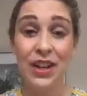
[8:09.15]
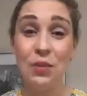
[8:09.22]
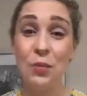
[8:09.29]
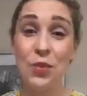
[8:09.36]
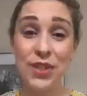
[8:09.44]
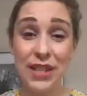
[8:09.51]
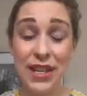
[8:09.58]

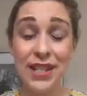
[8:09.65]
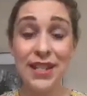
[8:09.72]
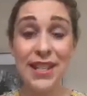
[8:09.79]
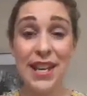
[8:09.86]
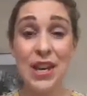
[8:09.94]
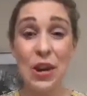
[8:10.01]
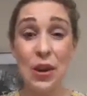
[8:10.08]
Once they
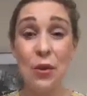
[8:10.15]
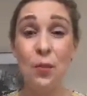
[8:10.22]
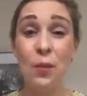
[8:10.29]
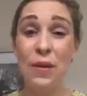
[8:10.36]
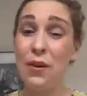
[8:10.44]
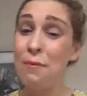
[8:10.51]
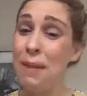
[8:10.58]
see you
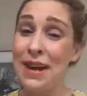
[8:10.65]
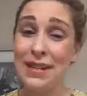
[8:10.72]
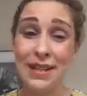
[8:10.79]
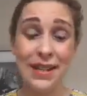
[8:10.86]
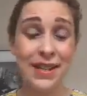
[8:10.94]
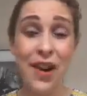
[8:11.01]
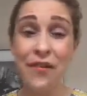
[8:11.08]
with an
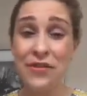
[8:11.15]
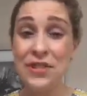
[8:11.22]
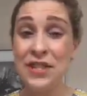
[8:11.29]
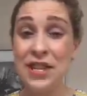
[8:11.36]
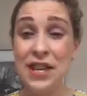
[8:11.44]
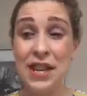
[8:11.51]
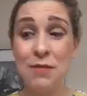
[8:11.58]
amazing
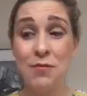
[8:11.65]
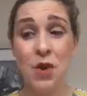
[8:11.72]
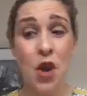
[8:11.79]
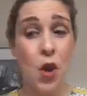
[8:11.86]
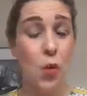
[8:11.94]
self-esteem,